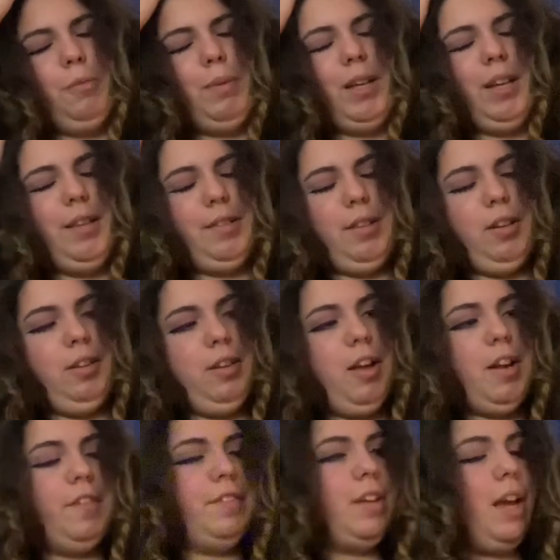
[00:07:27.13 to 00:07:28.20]
because a
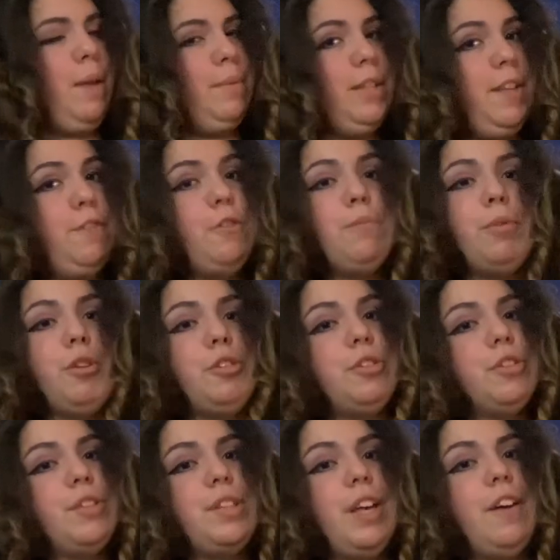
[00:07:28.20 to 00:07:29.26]
lot of times if you push
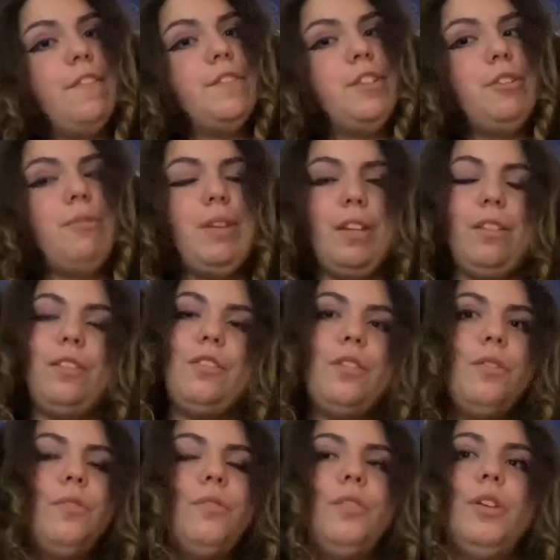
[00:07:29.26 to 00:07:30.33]
yourself to
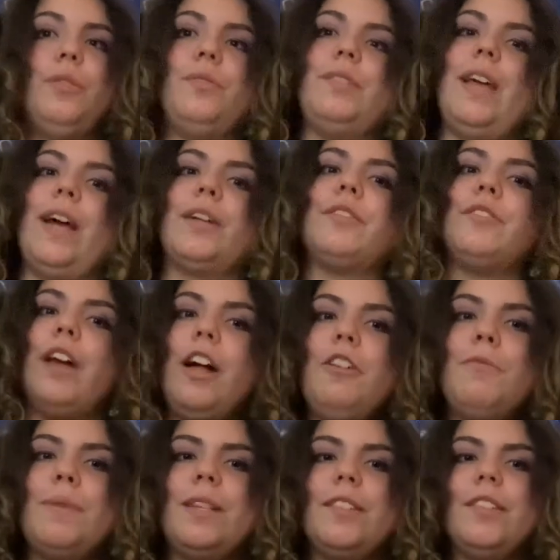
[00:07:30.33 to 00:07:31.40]
include those extra
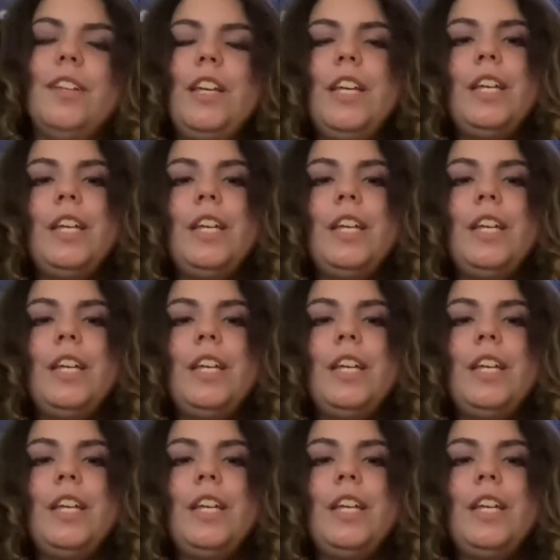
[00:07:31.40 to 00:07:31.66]
elements,